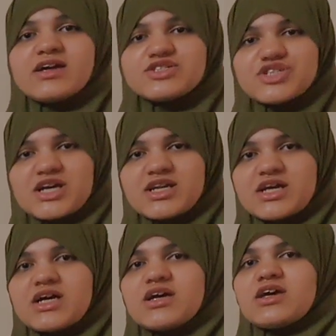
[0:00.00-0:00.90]

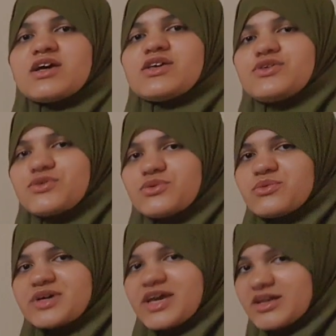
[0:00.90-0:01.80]
Inshallah, you
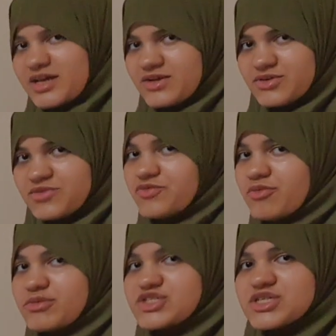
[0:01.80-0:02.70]
gain a new
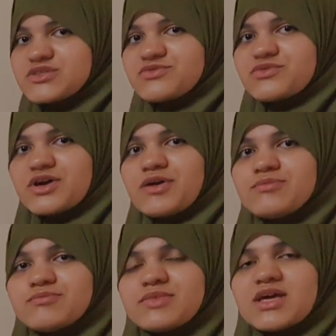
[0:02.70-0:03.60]
information
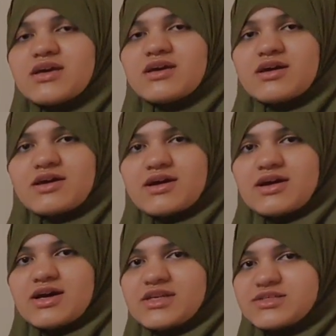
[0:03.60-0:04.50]
from
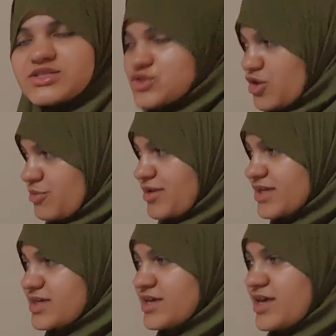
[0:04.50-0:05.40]
this
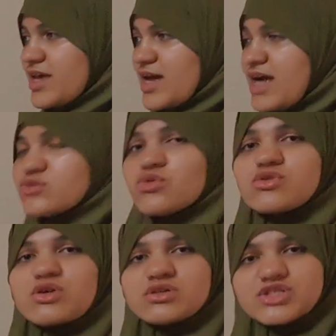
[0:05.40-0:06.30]
topic, and we
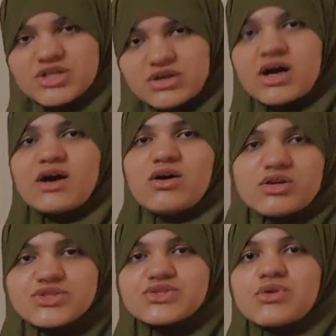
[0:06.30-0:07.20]
will continue
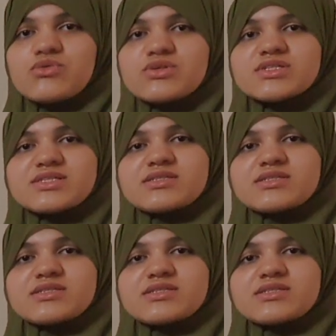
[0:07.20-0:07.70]
also with